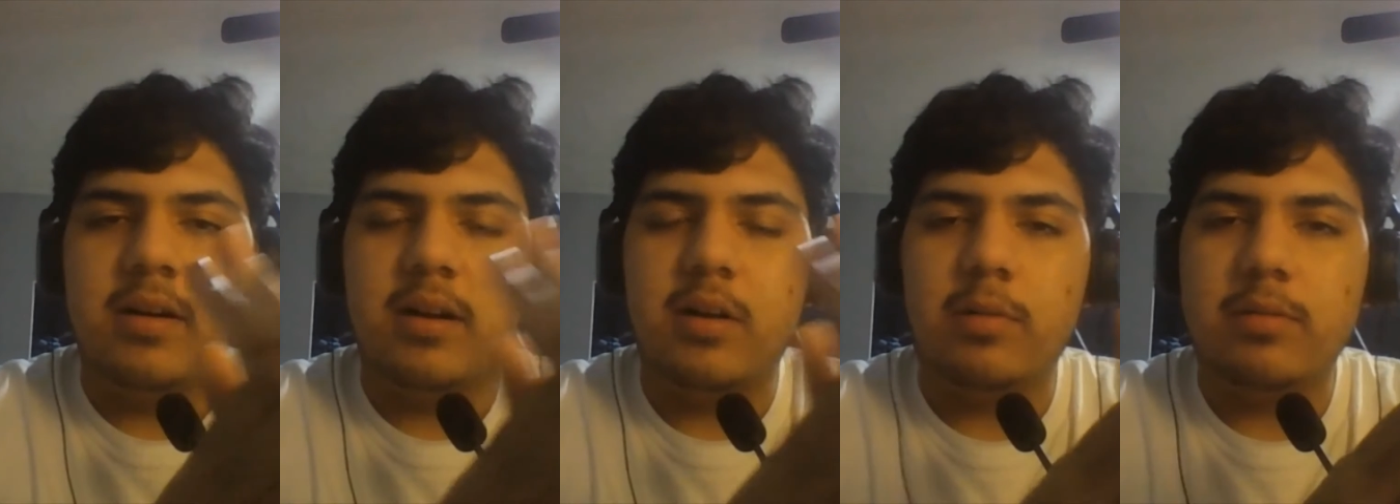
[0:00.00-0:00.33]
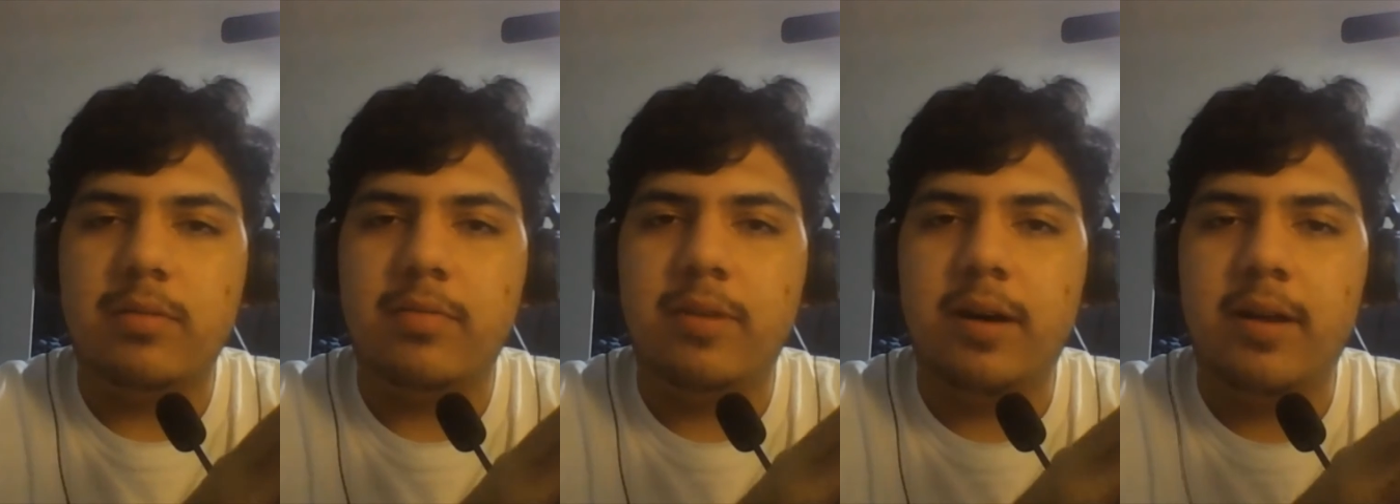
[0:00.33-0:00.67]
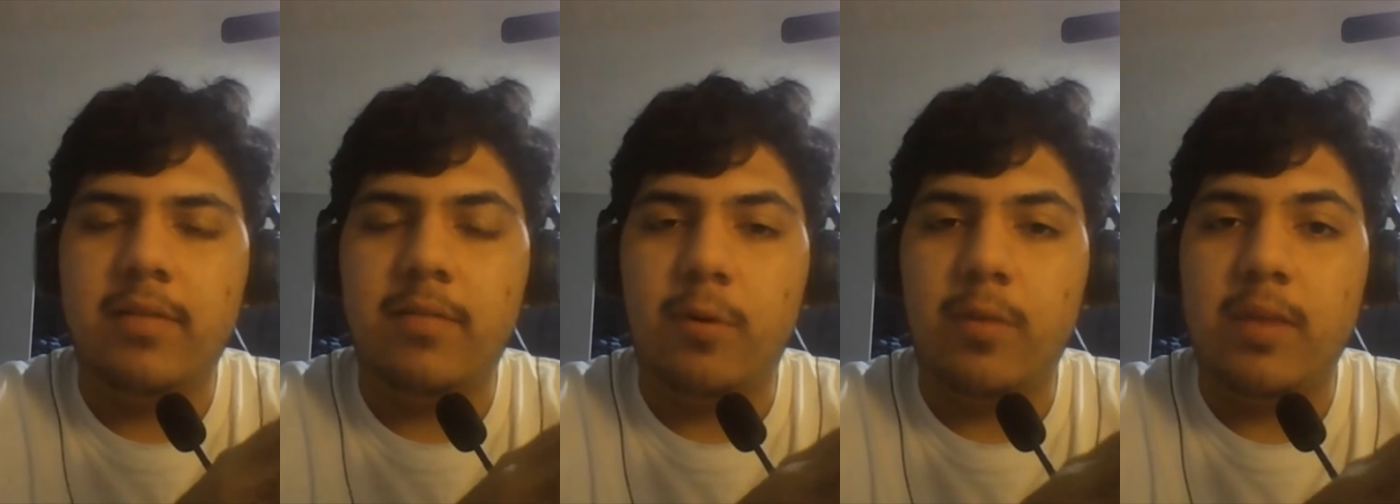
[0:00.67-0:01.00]

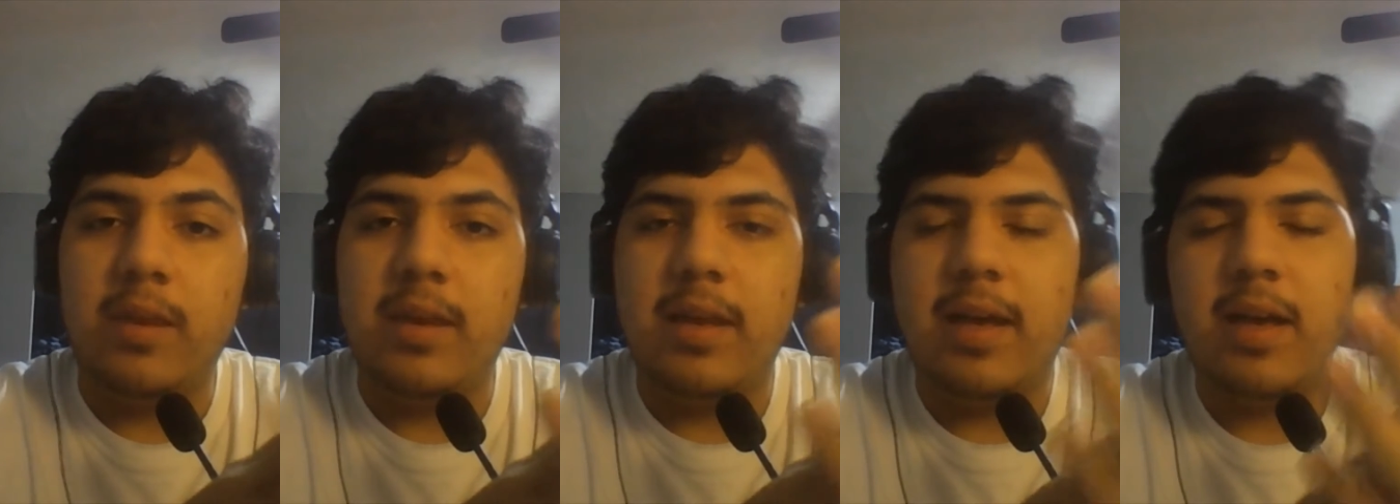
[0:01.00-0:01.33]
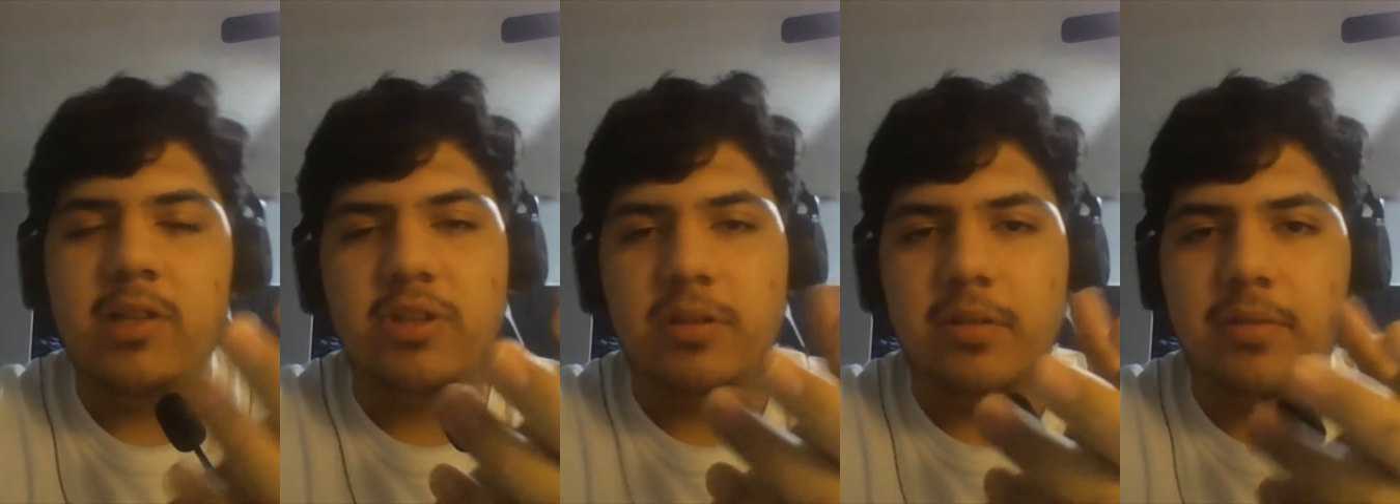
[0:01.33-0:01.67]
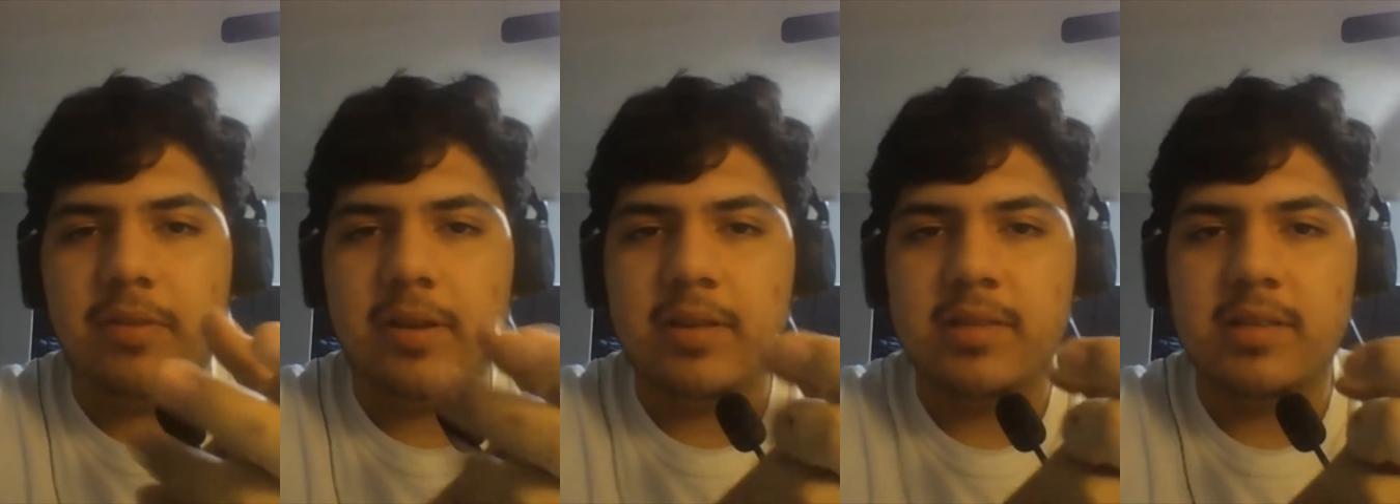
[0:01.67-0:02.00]
qualified for the national
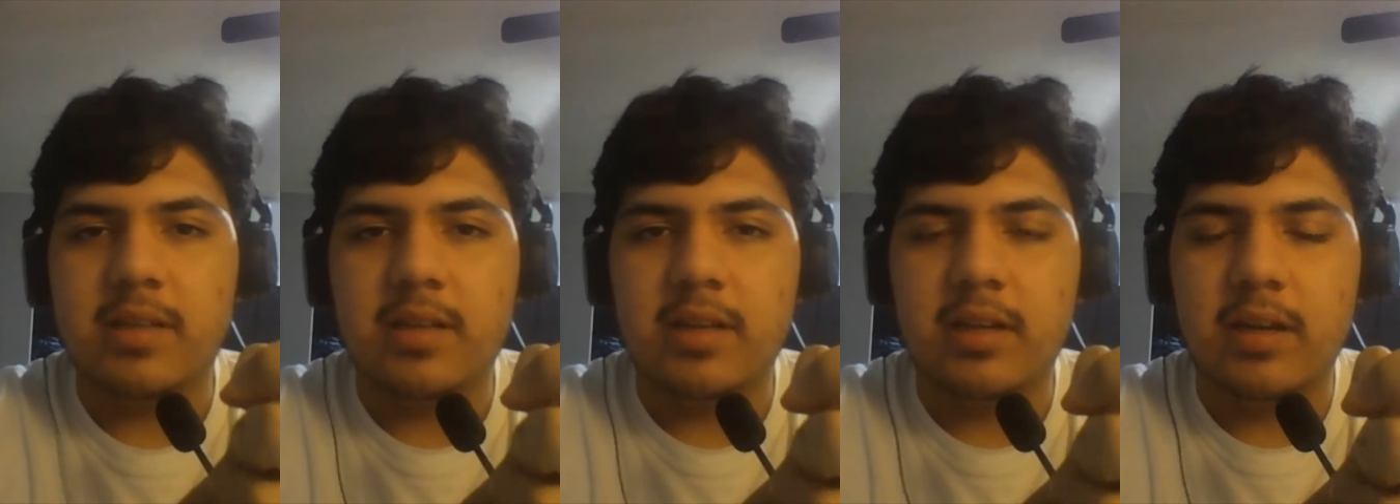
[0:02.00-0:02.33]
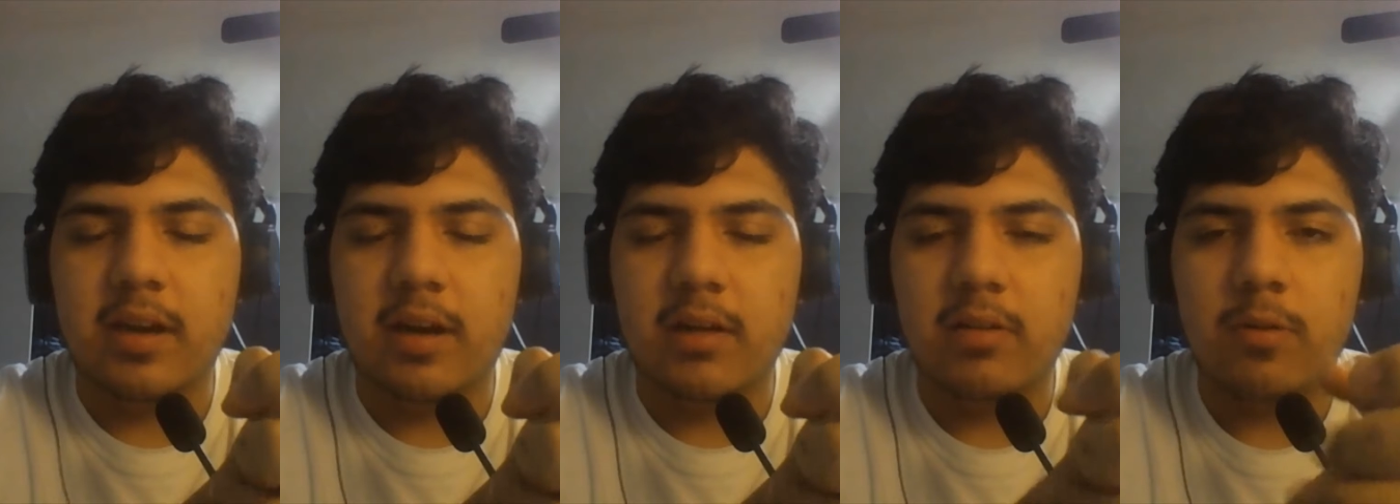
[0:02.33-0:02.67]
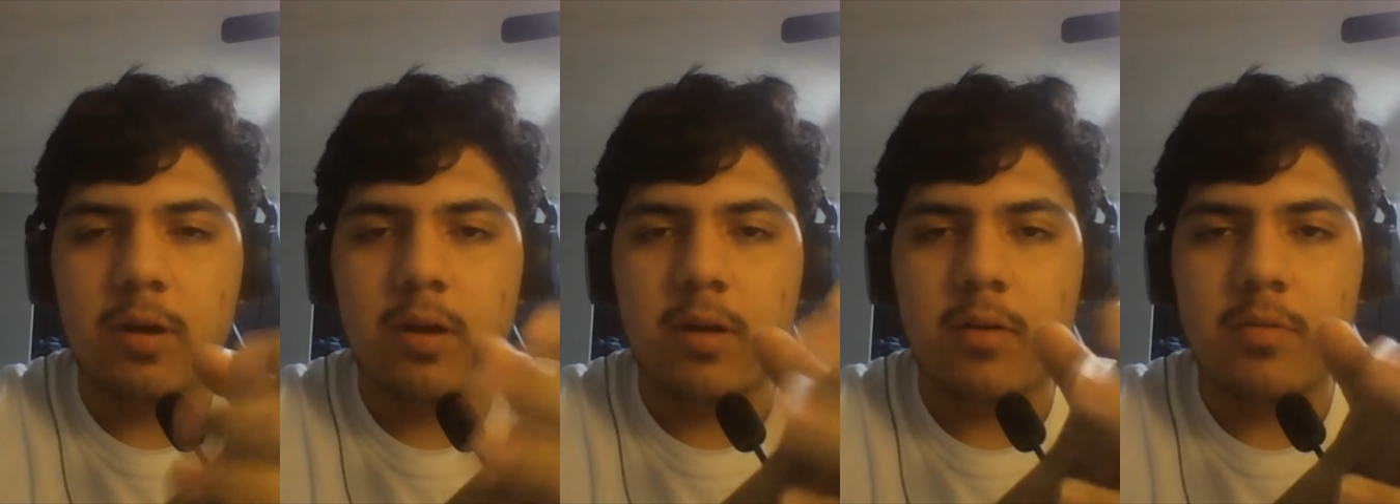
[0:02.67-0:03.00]
event in
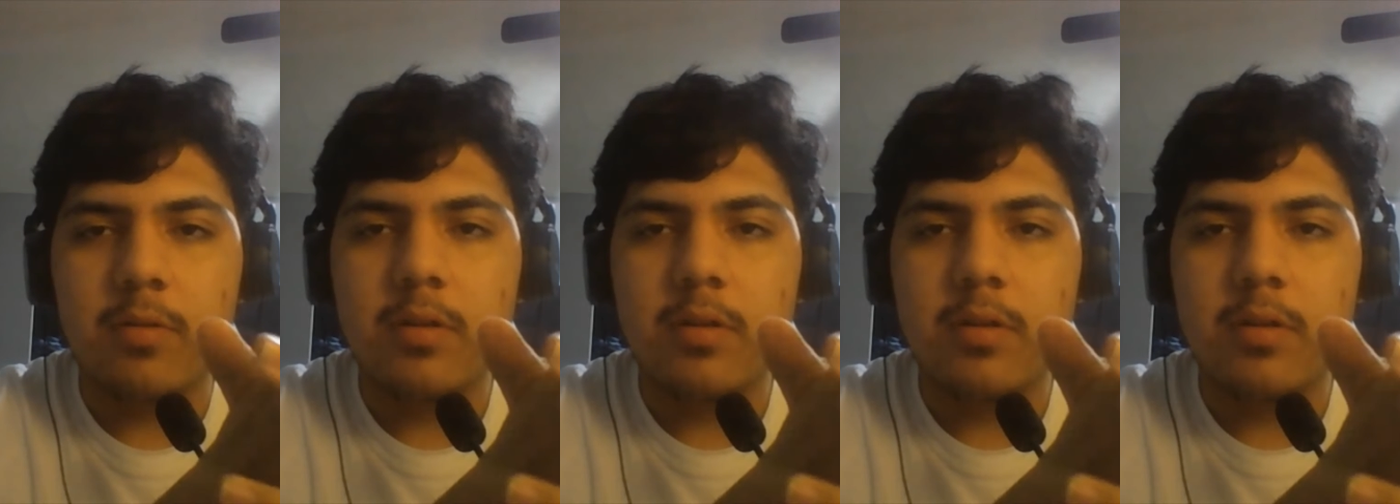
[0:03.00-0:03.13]
Colorado.